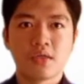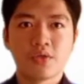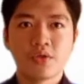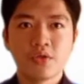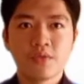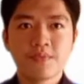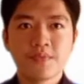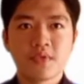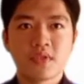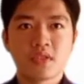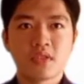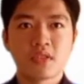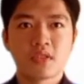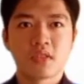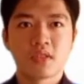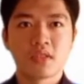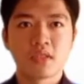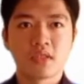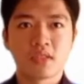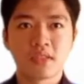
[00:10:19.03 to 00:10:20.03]
groups
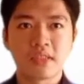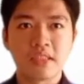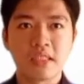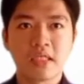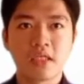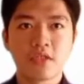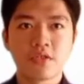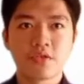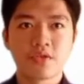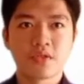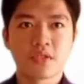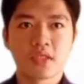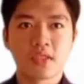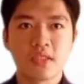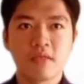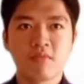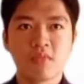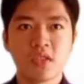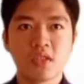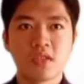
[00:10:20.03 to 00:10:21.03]
still choose a
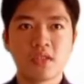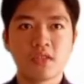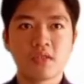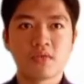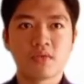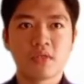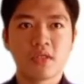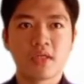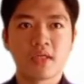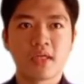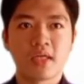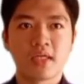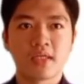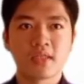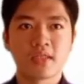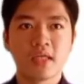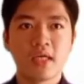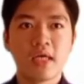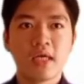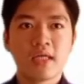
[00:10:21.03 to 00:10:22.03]
team leader to
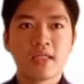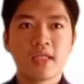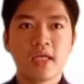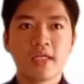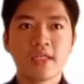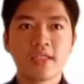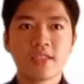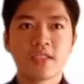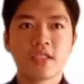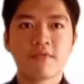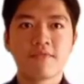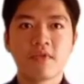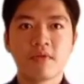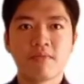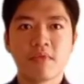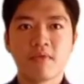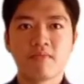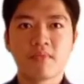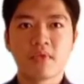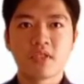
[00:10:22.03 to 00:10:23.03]
direct the energy of the
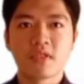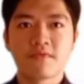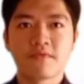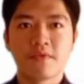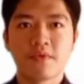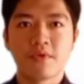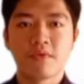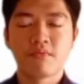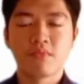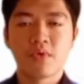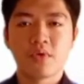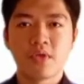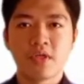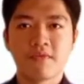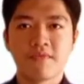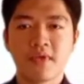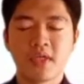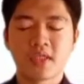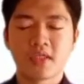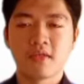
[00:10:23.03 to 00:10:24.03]
members for more
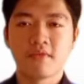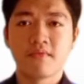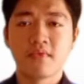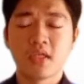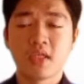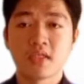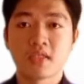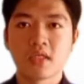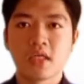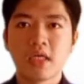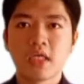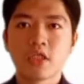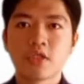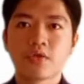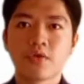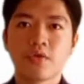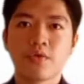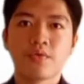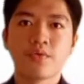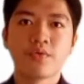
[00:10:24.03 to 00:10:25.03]
effectiveness.
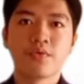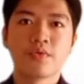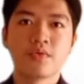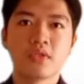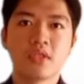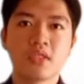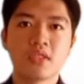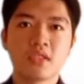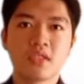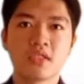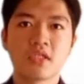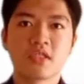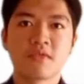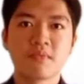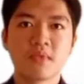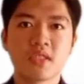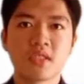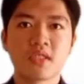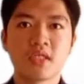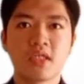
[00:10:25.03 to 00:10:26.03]
So this just
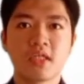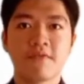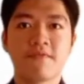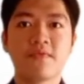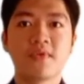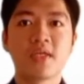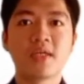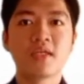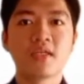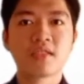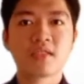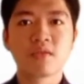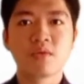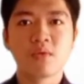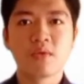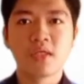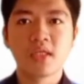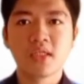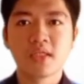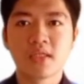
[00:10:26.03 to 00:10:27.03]
means that if there is
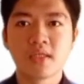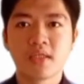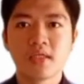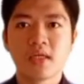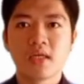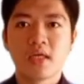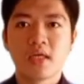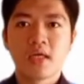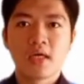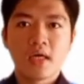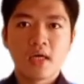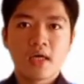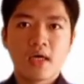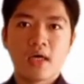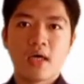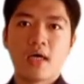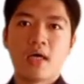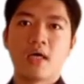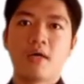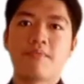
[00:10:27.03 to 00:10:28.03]
no leader,
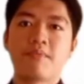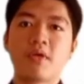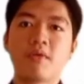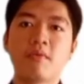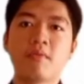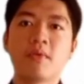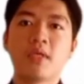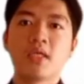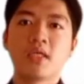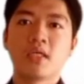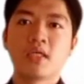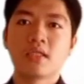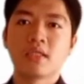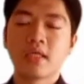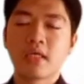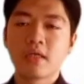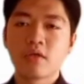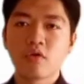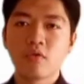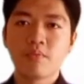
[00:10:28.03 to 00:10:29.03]
probably
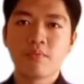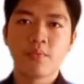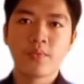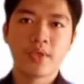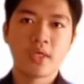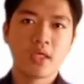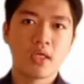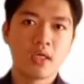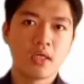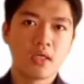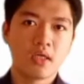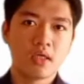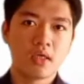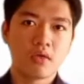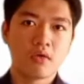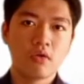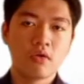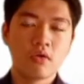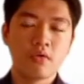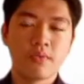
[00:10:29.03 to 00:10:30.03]
the group will
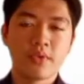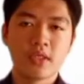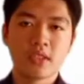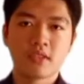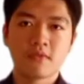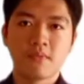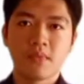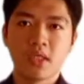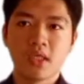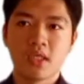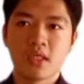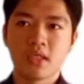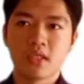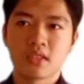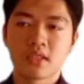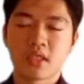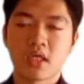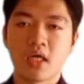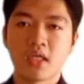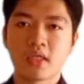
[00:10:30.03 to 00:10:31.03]
always be
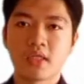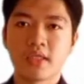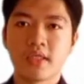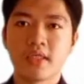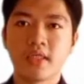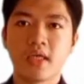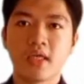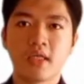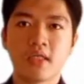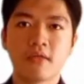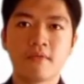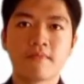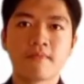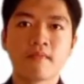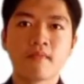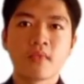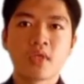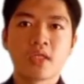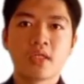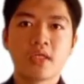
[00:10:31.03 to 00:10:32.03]
scattered and
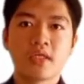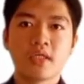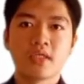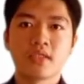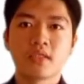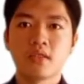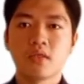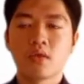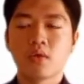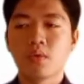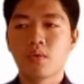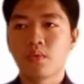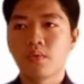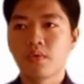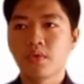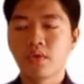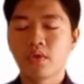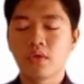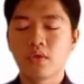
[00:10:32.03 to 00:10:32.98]
there is no